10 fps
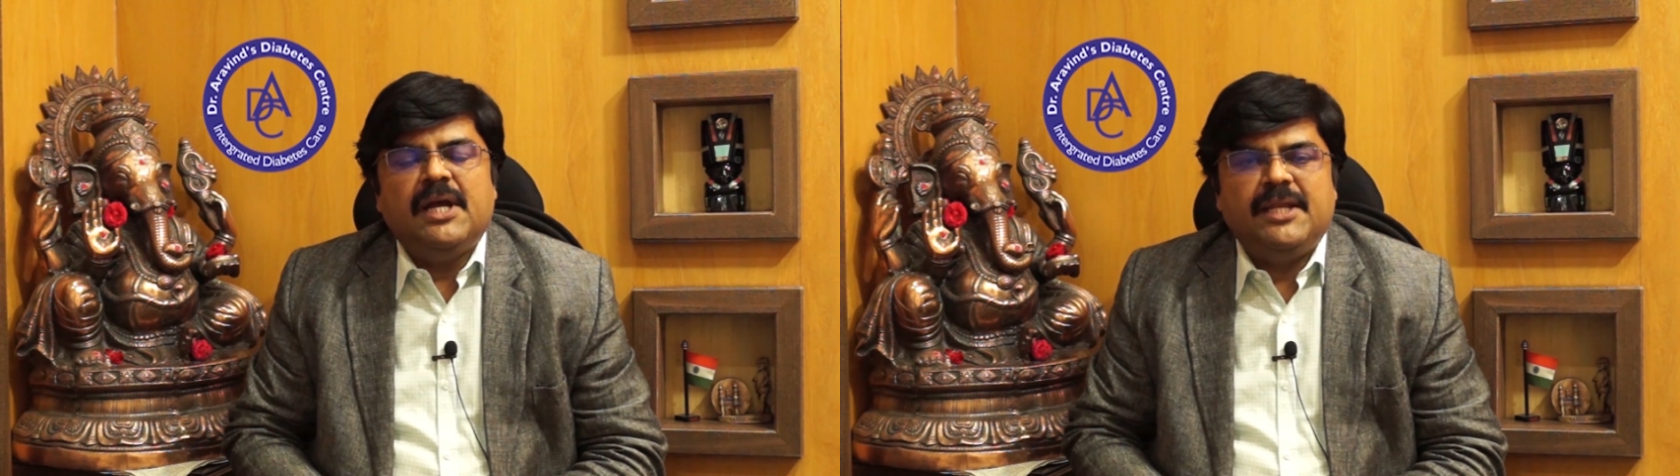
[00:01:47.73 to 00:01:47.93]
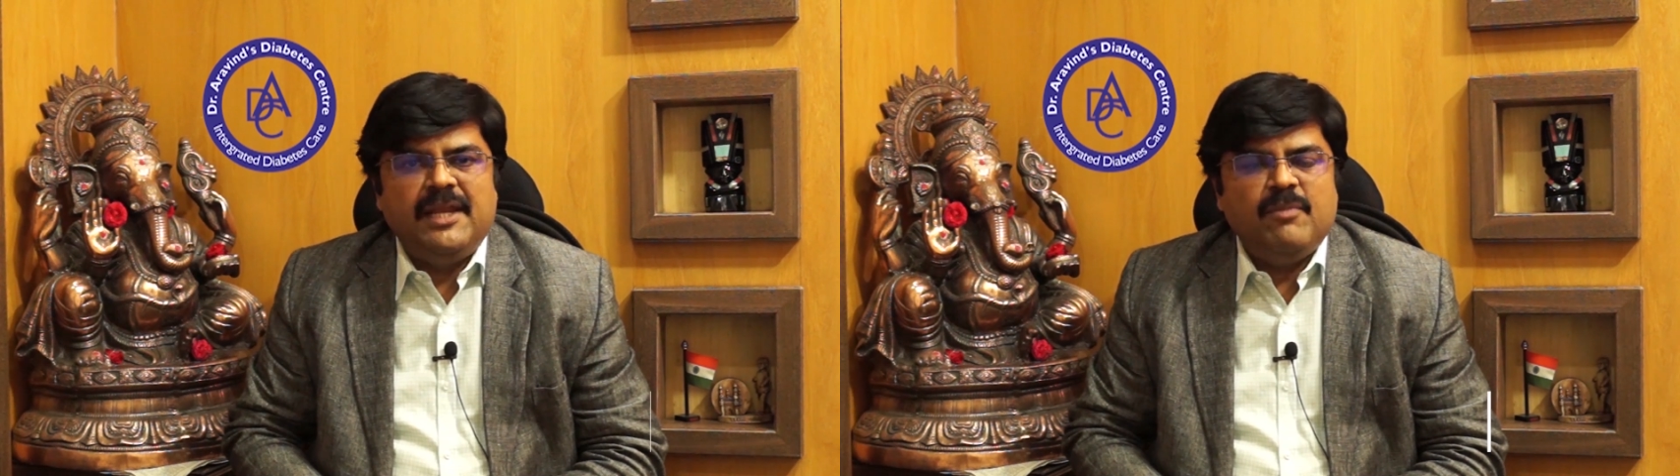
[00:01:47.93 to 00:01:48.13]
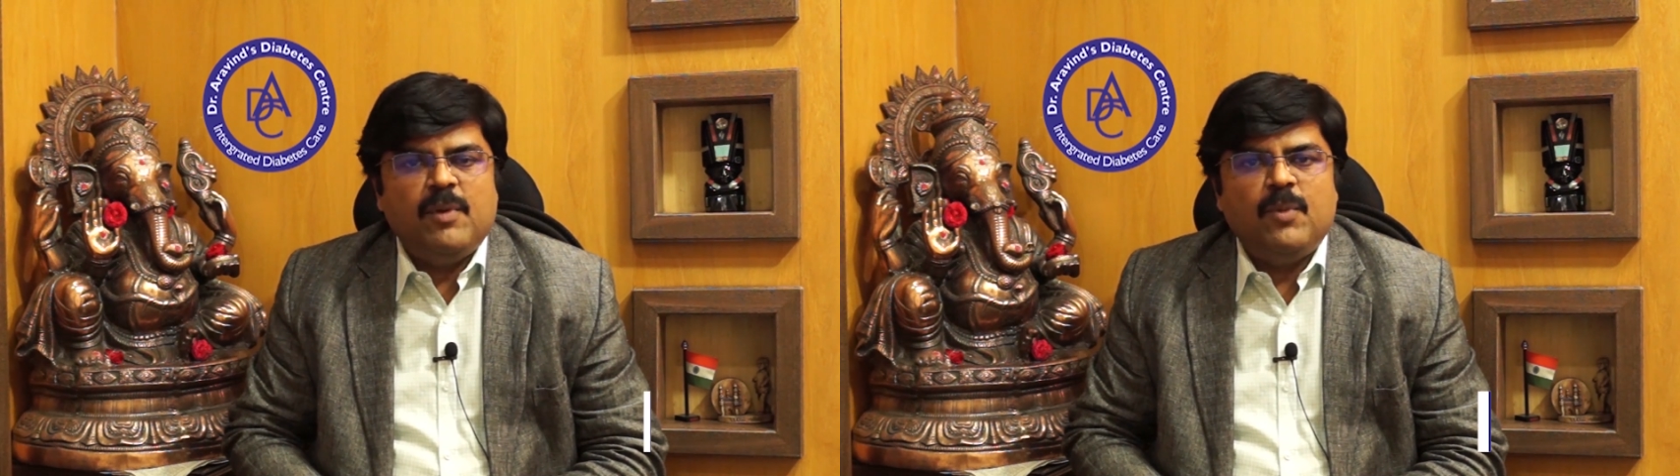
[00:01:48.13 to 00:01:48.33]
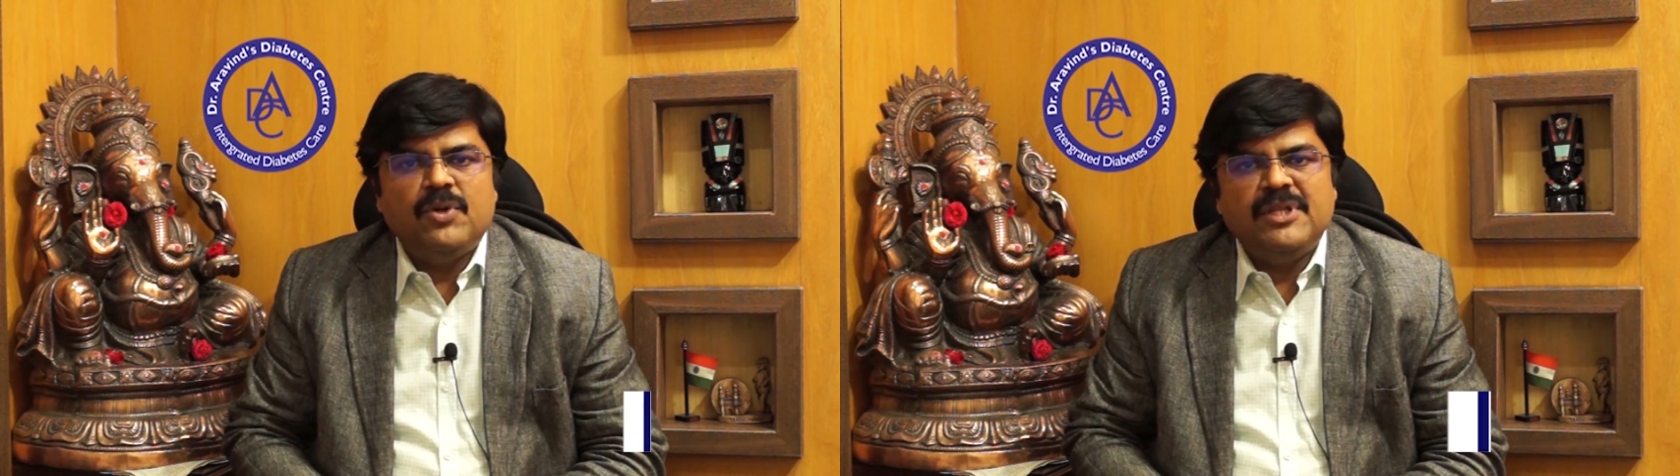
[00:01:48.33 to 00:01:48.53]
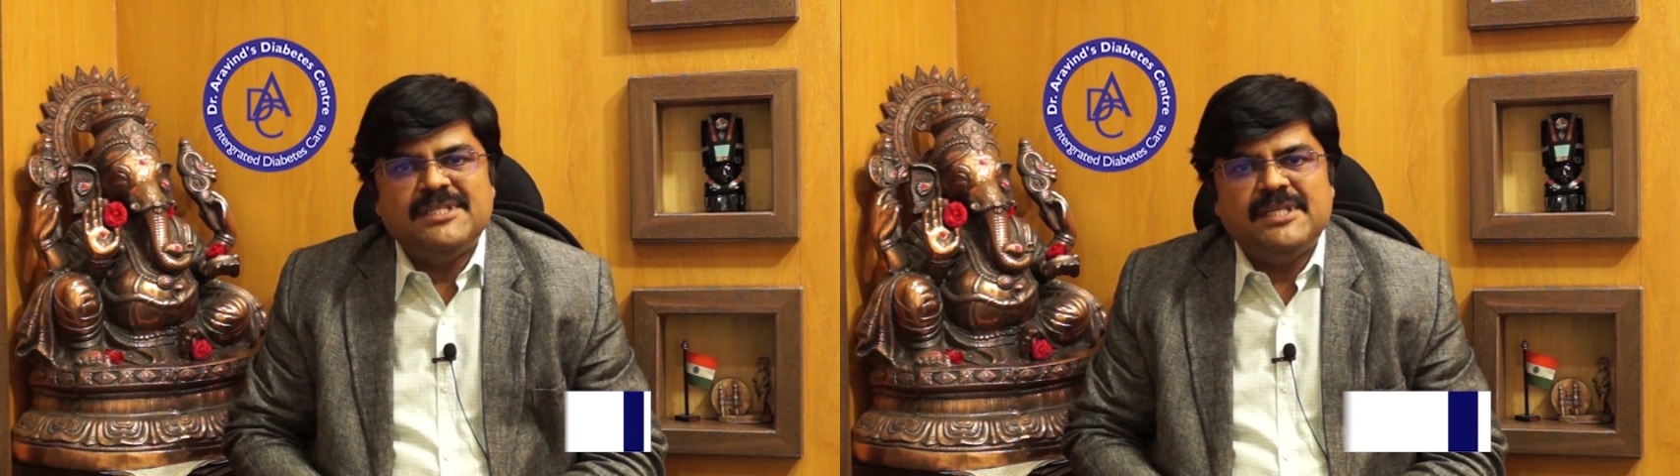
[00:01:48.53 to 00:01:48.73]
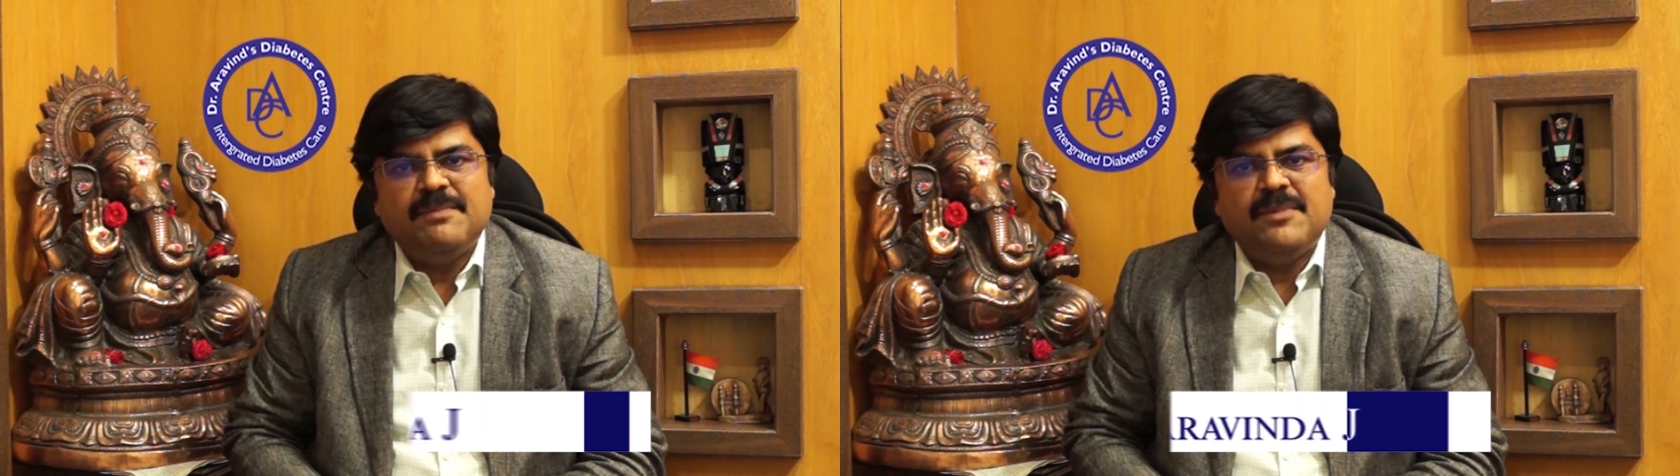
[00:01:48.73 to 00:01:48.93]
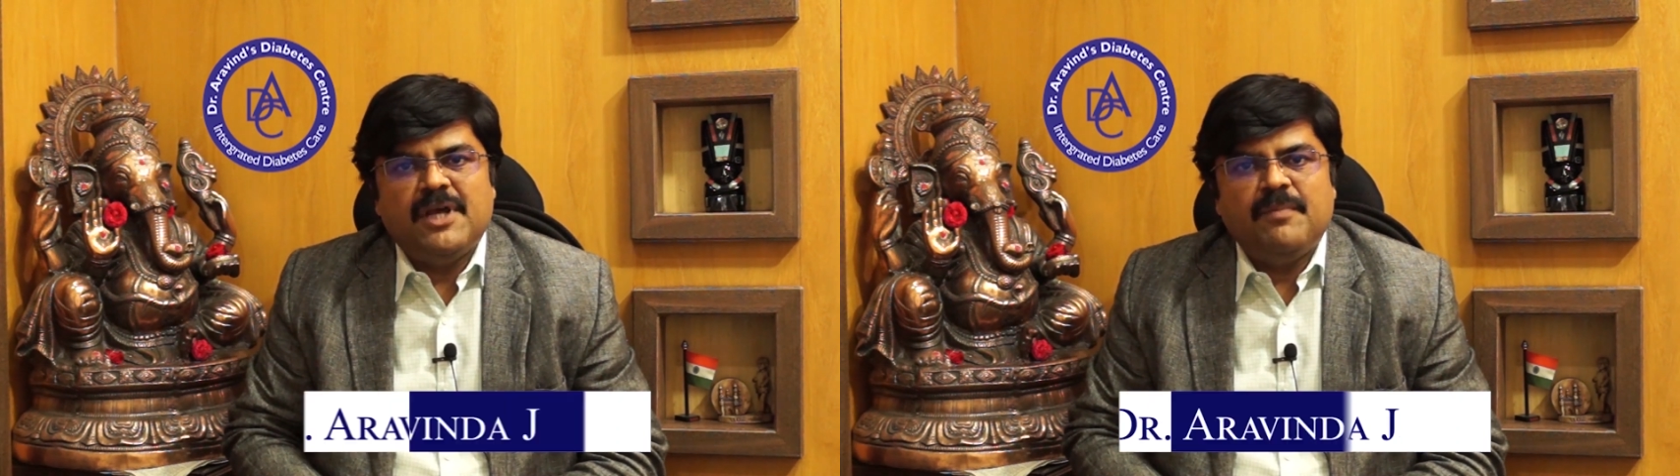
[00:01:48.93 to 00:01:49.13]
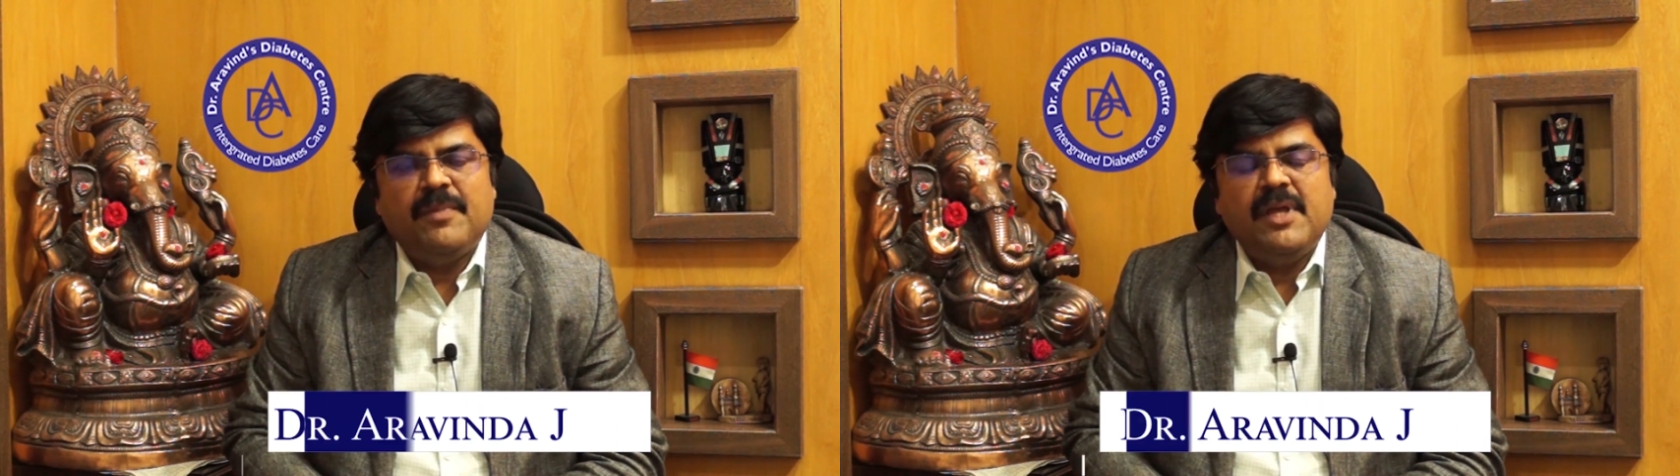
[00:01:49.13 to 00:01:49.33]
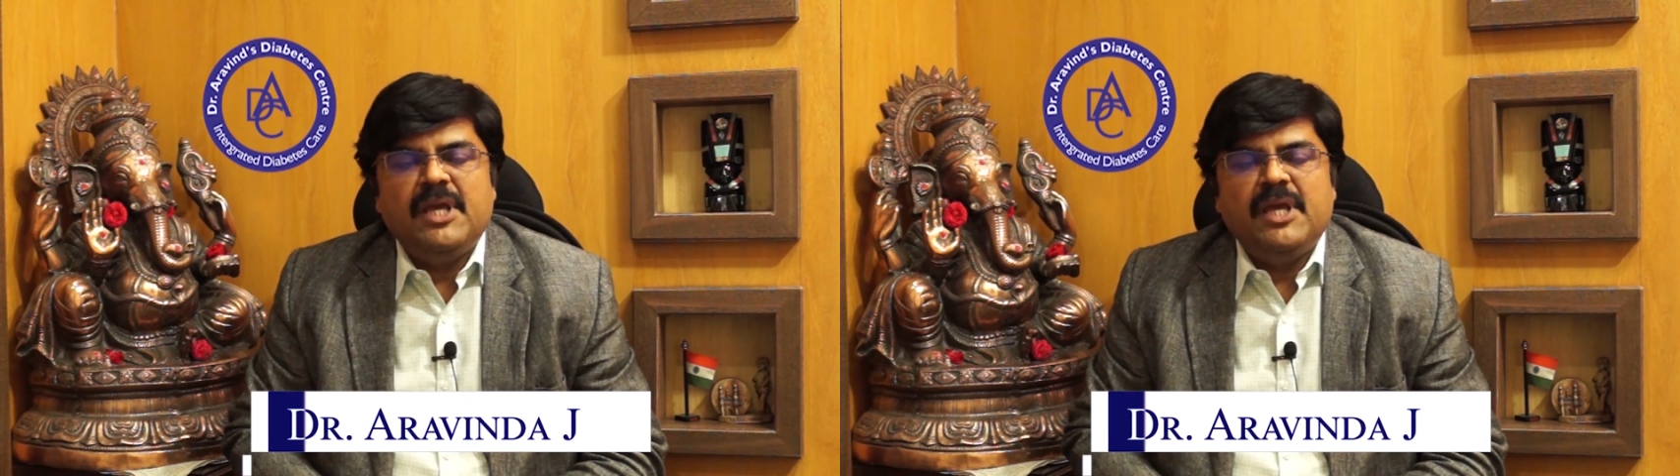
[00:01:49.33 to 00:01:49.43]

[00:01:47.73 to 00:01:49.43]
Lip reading: tell him about this symptom,